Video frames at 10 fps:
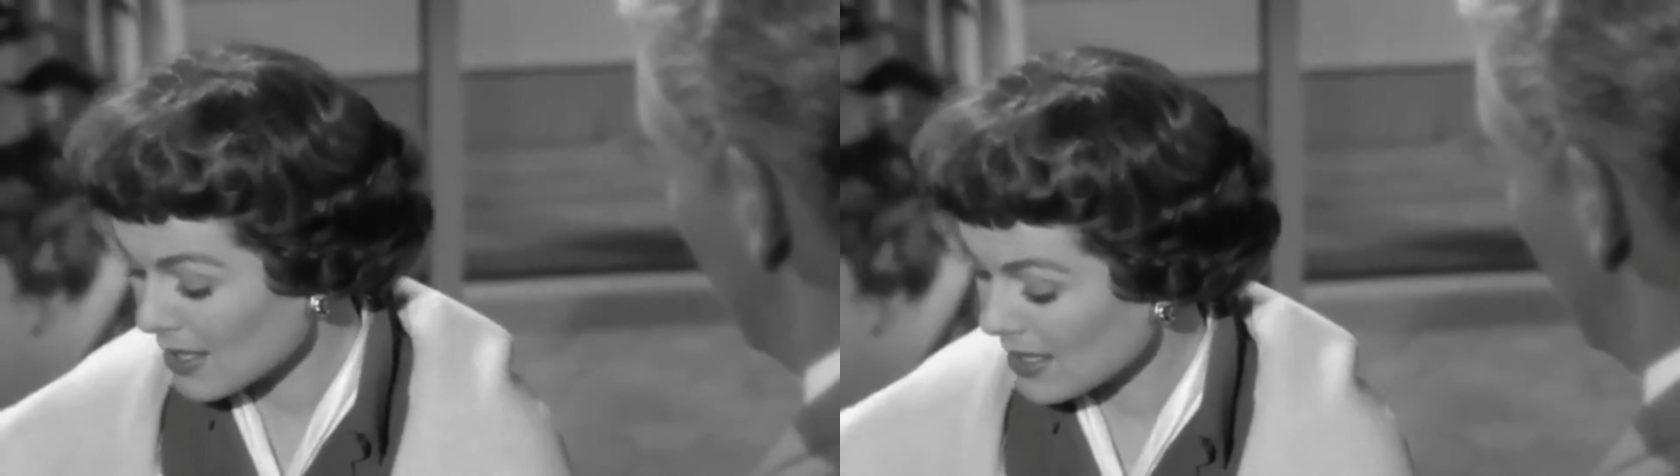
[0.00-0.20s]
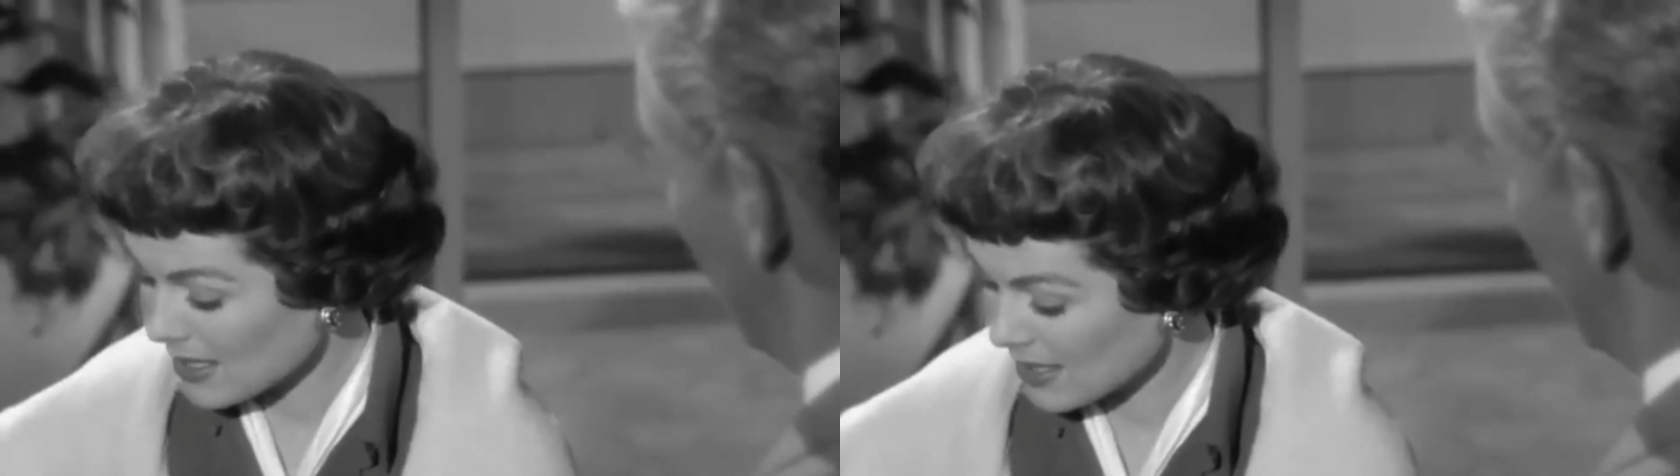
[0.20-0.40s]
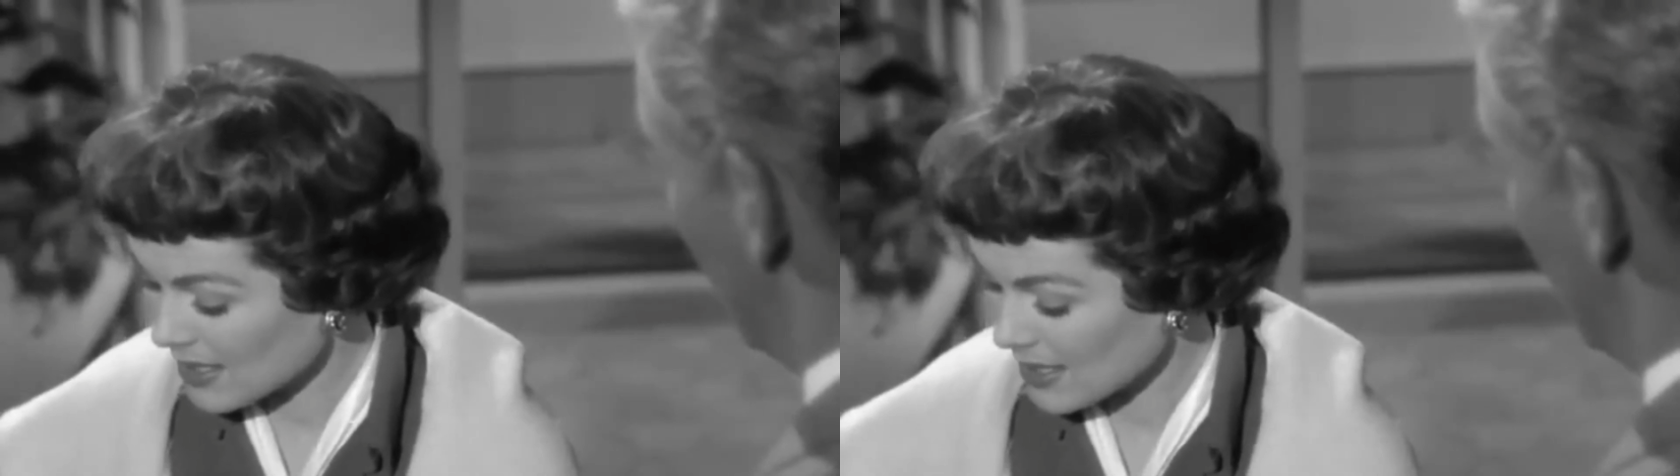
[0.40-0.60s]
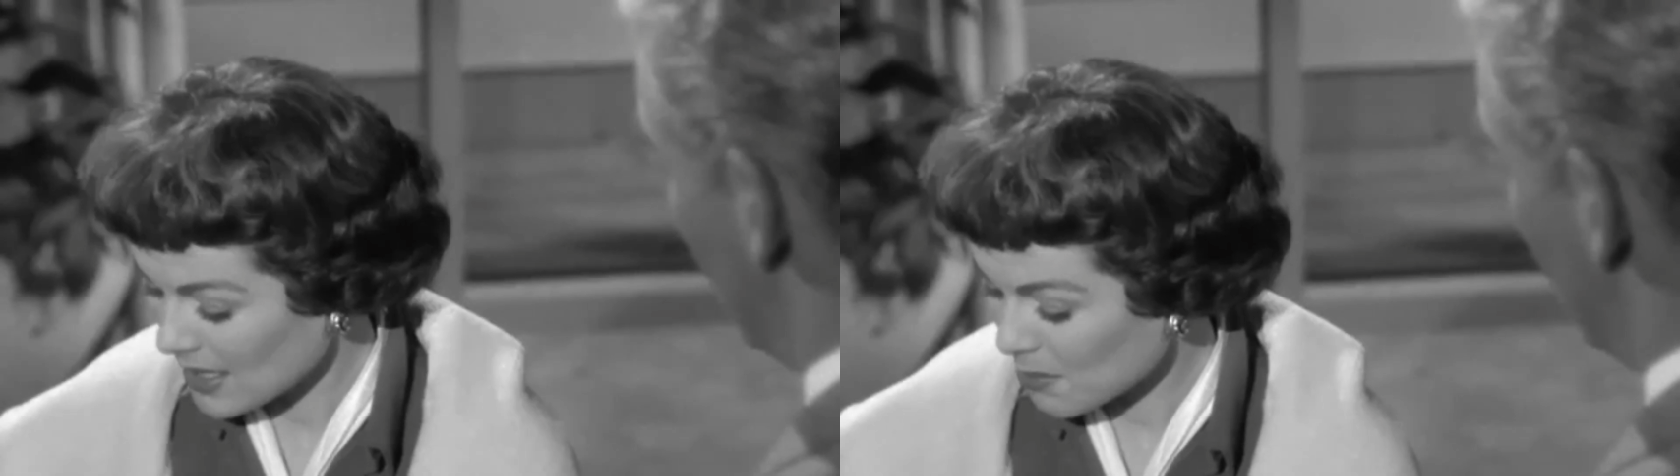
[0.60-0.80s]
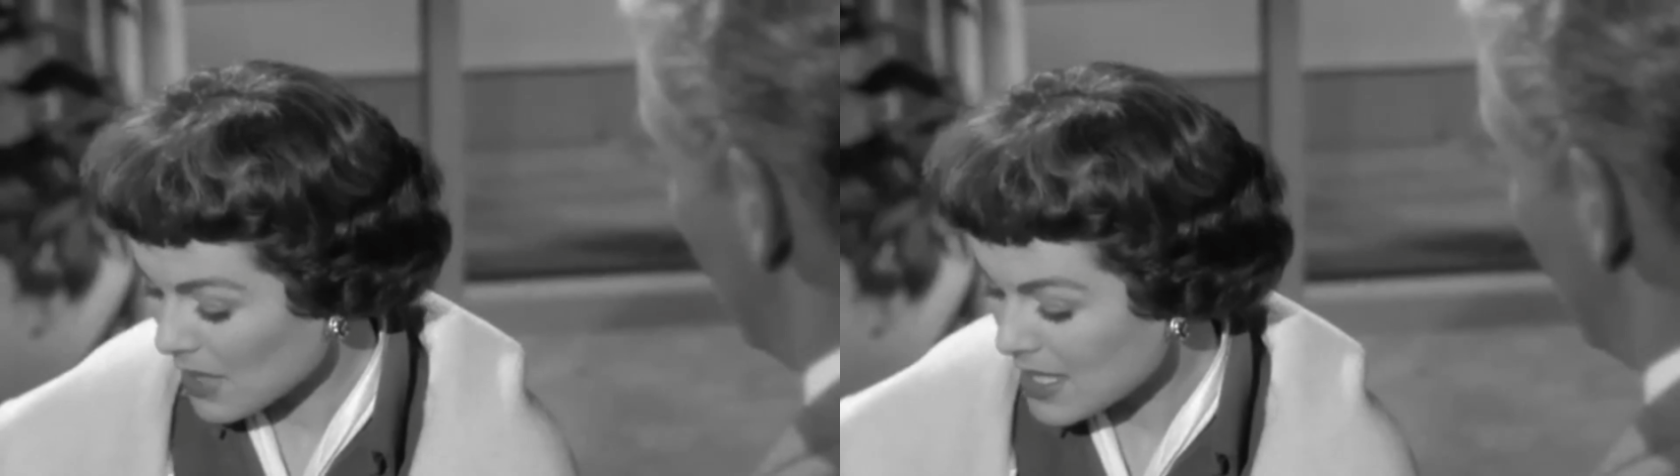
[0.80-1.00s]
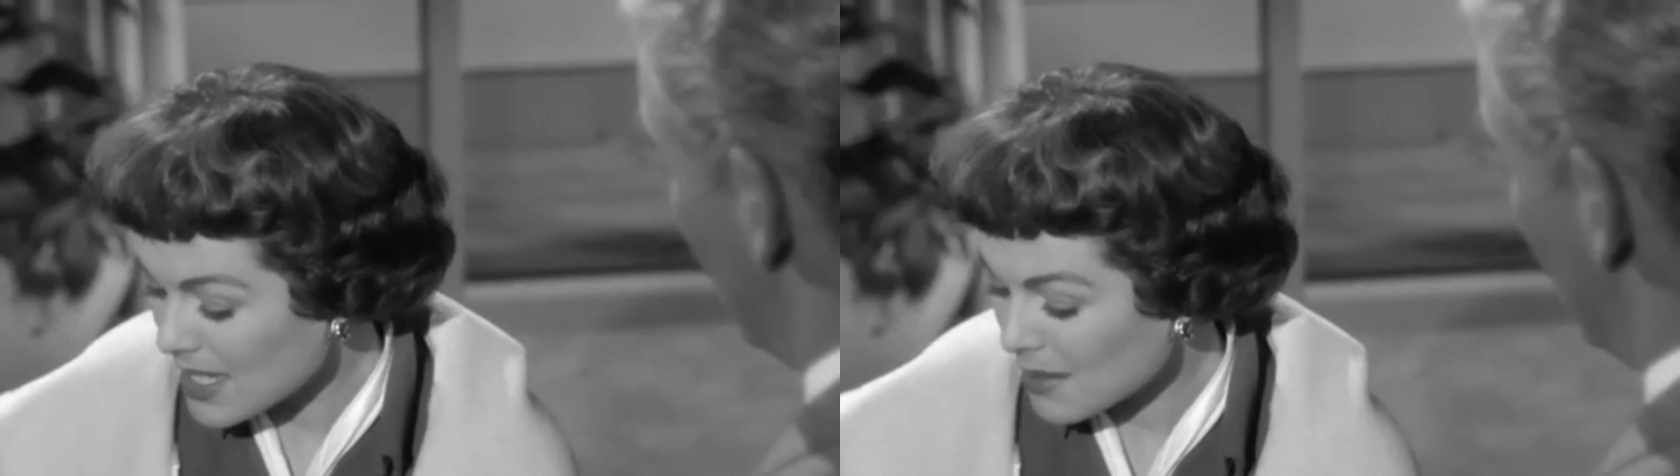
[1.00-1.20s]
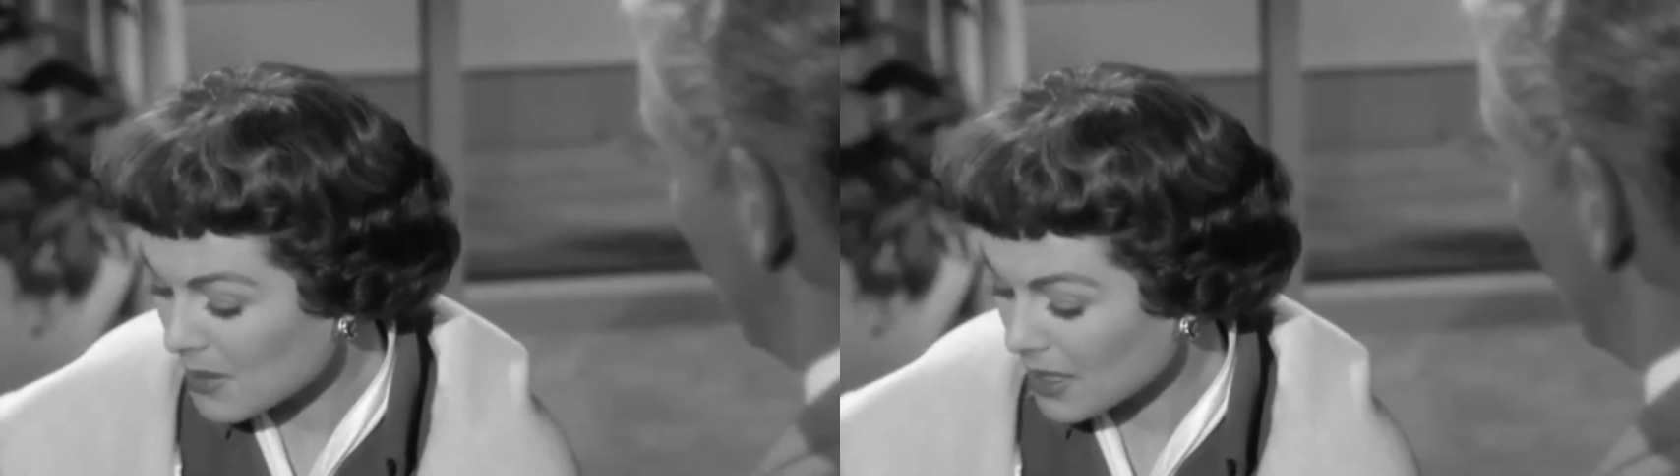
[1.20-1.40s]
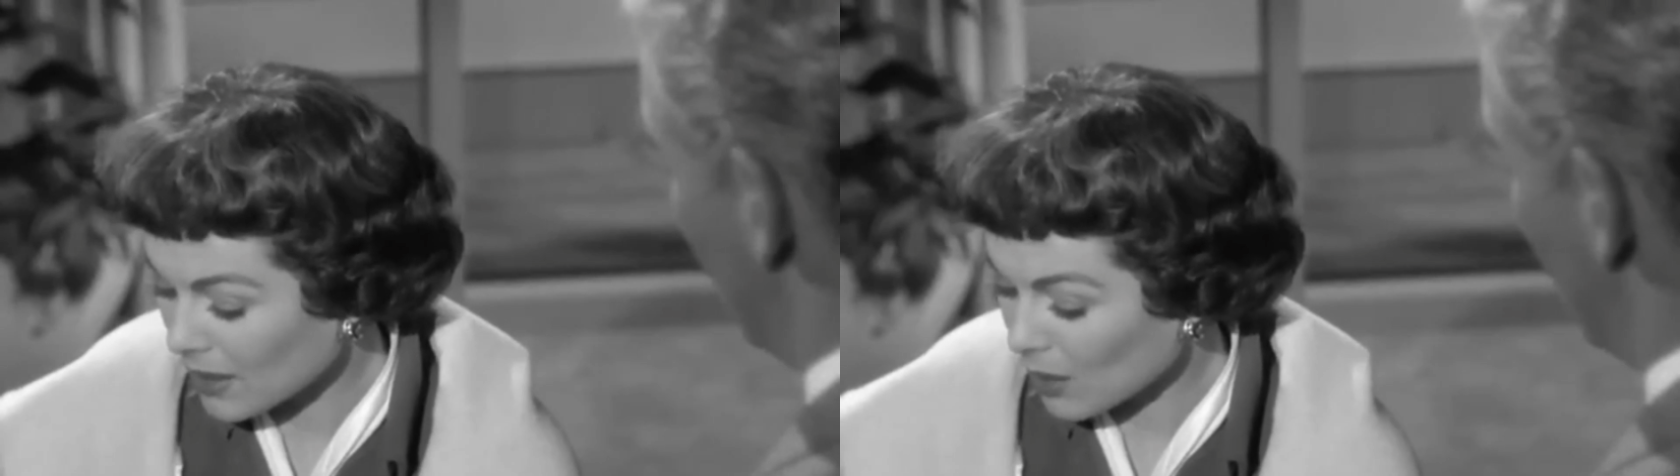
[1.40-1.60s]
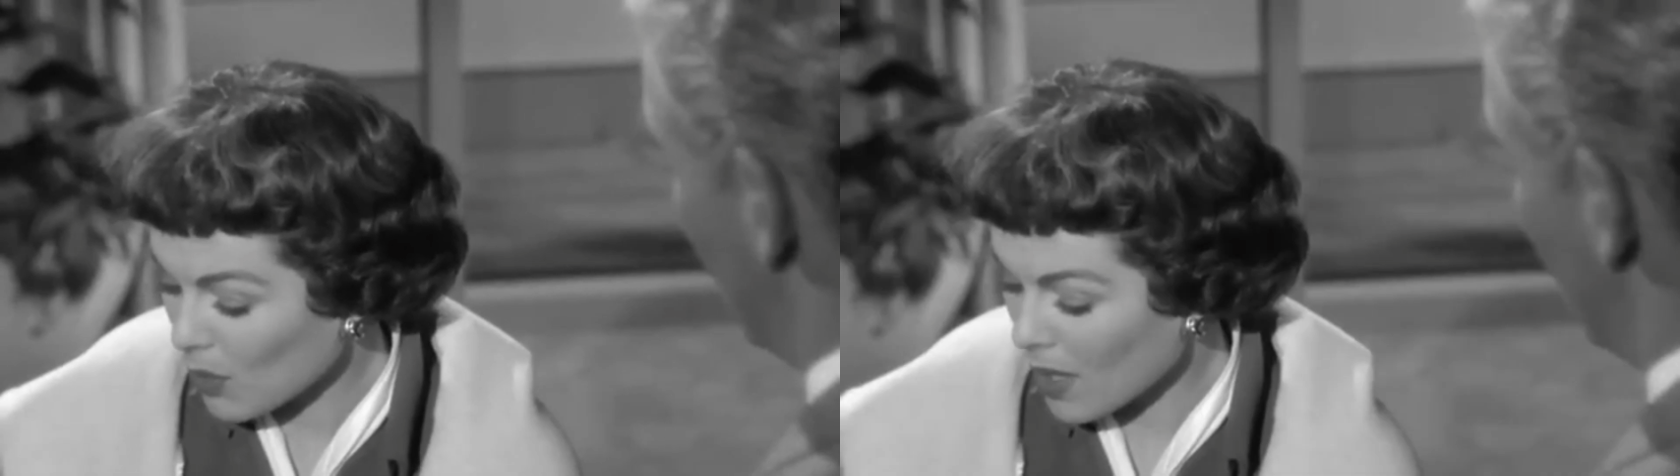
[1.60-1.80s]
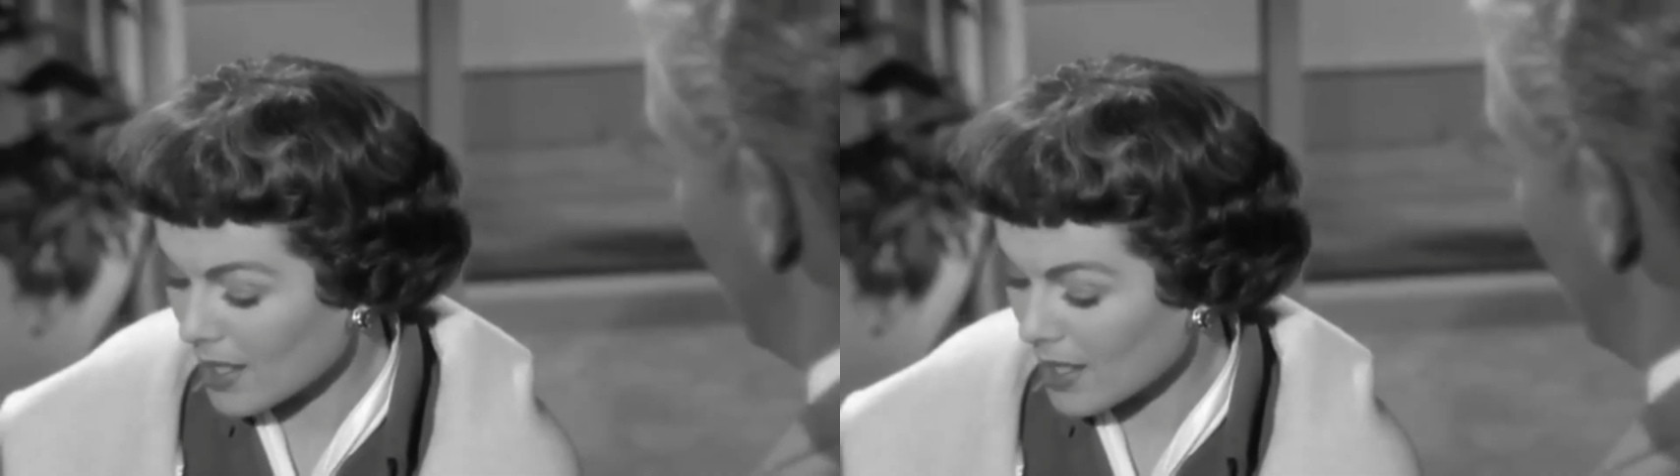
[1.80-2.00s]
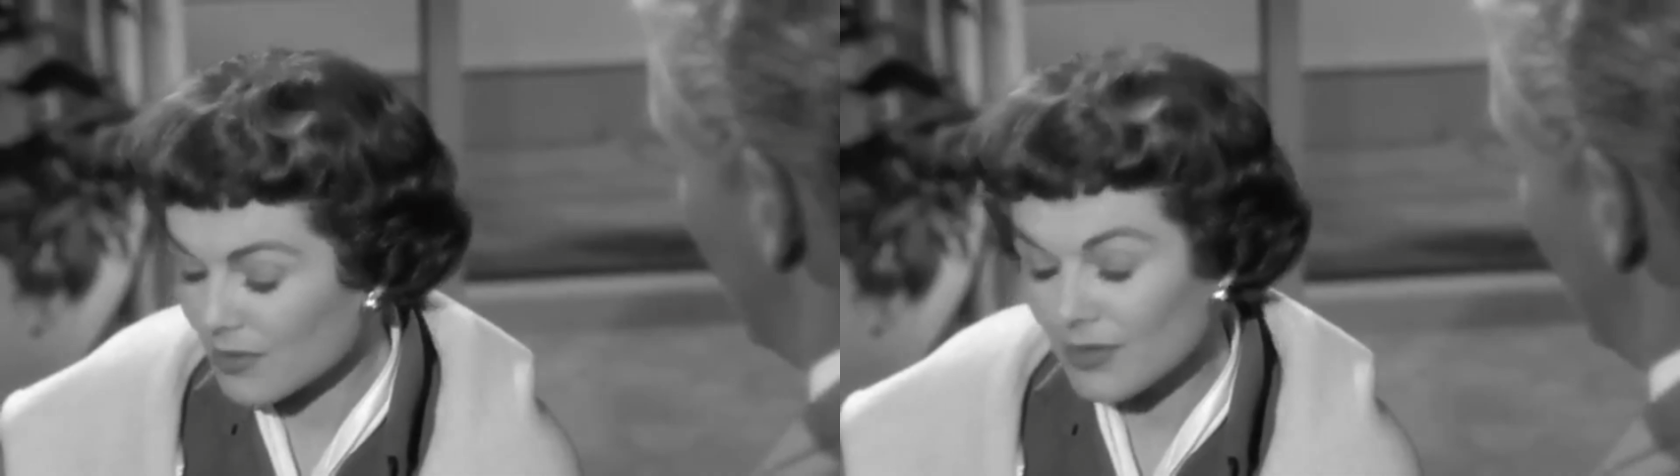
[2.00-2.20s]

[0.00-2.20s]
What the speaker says: In 1945, while